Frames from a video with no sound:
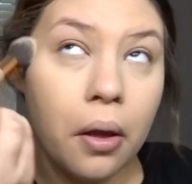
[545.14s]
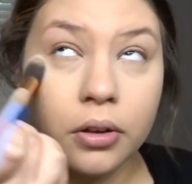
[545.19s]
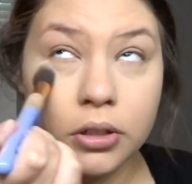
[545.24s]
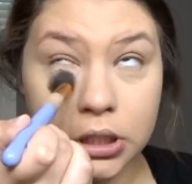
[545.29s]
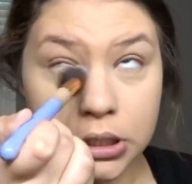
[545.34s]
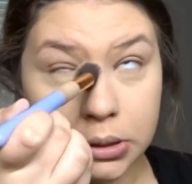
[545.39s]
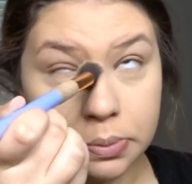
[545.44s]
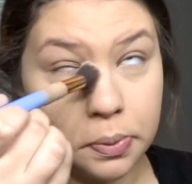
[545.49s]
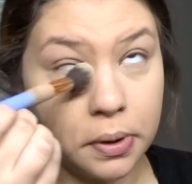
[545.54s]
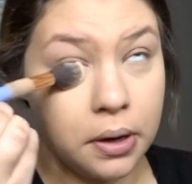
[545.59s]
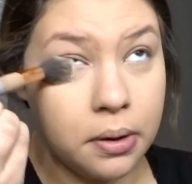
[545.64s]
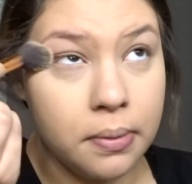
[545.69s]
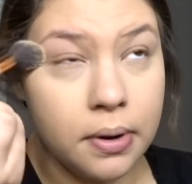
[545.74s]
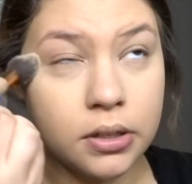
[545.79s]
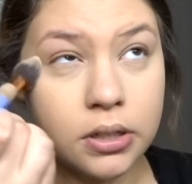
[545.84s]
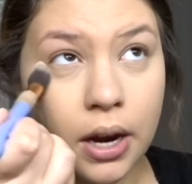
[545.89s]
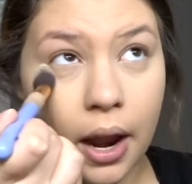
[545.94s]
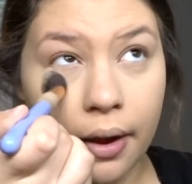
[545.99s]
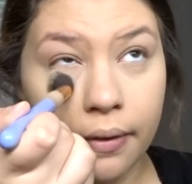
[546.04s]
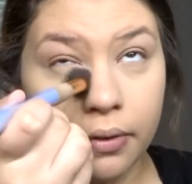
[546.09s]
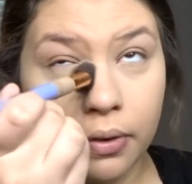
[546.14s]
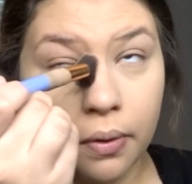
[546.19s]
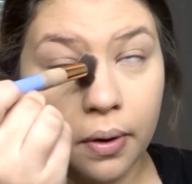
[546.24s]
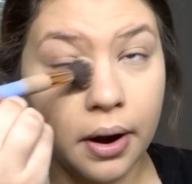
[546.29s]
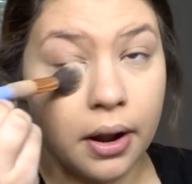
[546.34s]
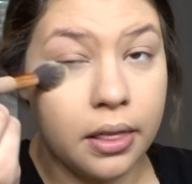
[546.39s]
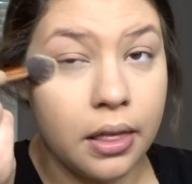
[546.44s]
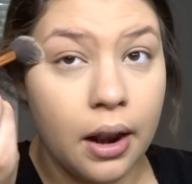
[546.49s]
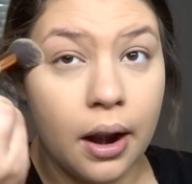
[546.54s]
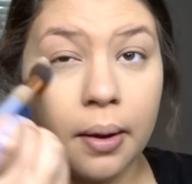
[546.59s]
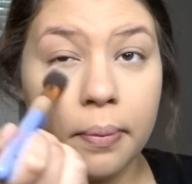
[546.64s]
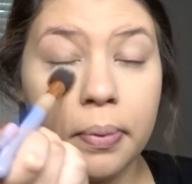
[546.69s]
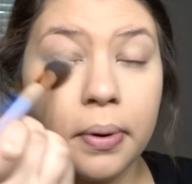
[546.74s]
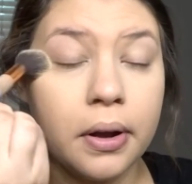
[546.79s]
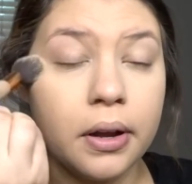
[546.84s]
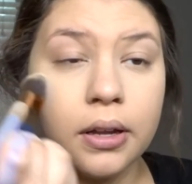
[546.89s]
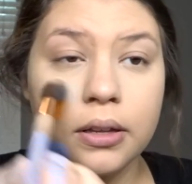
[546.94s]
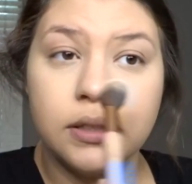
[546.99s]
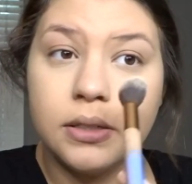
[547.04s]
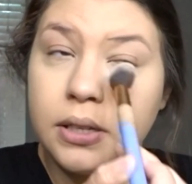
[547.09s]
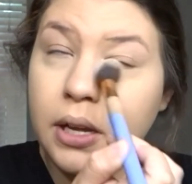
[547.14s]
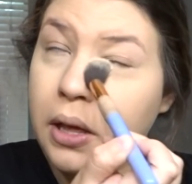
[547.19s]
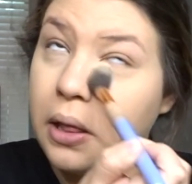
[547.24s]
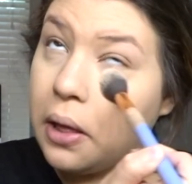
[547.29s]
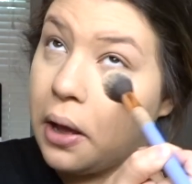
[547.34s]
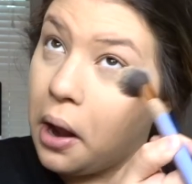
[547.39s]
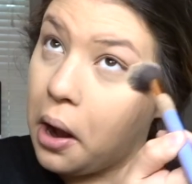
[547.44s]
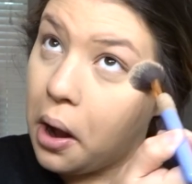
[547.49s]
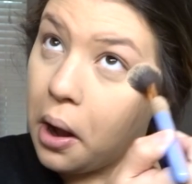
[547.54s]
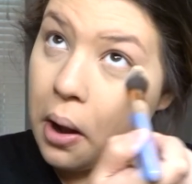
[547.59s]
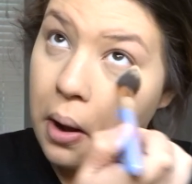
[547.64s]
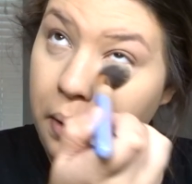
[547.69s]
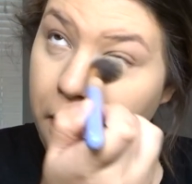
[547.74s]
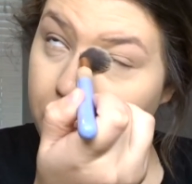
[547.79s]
just pretty much everywhere that I put concealer.